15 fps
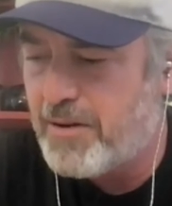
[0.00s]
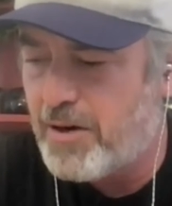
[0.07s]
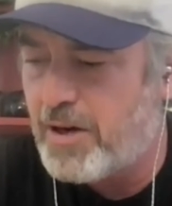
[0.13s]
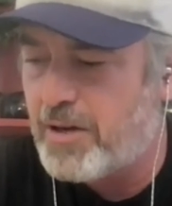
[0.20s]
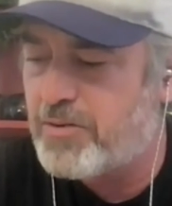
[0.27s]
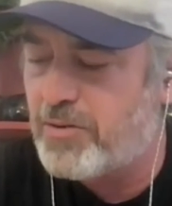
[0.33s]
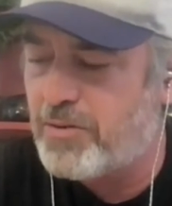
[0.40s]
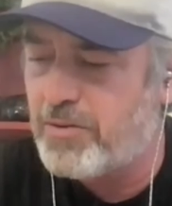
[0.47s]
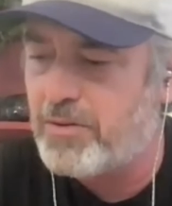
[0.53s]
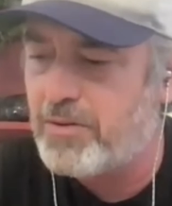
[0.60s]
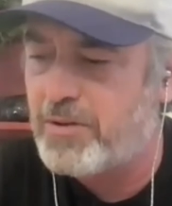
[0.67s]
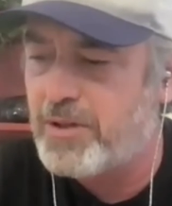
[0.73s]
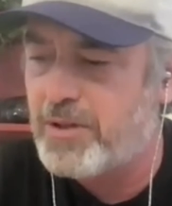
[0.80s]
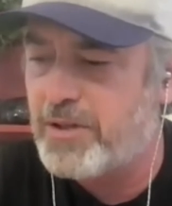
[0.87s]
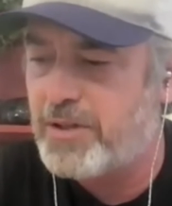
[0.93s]
uh, sort of
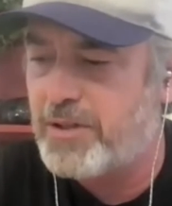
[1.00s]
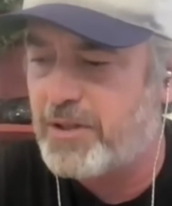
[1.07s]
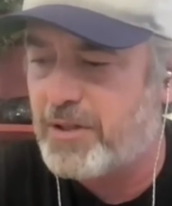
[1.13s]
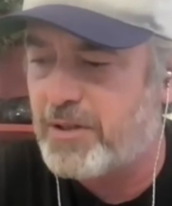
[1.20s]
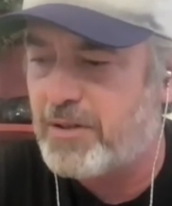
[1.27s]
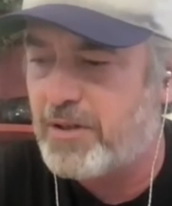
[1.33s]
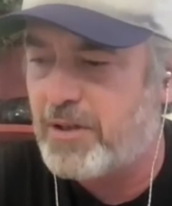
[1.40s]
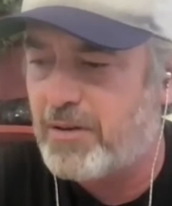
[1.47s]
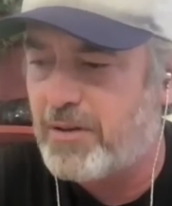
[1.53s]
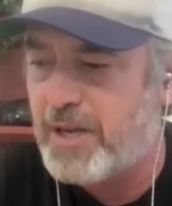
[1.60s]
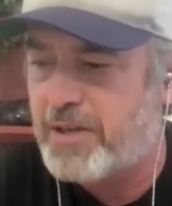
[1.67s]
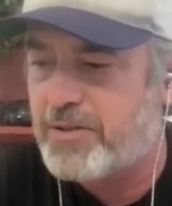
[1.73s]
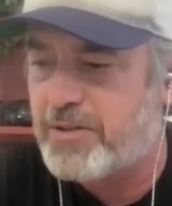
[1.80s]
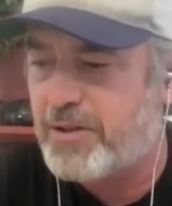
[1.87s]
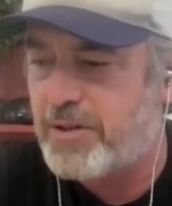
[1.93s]
earlier in your your
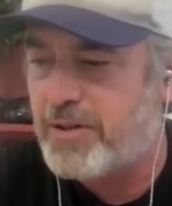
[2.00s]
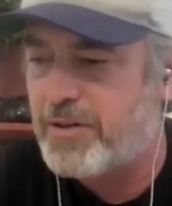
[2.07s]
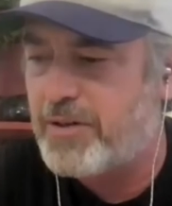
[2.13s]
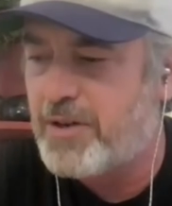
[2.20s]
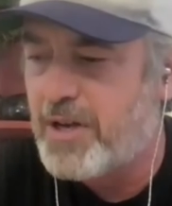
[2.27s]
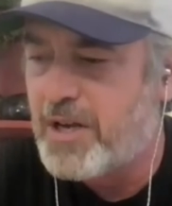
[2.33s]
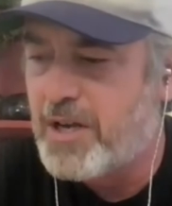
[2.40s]
lecture,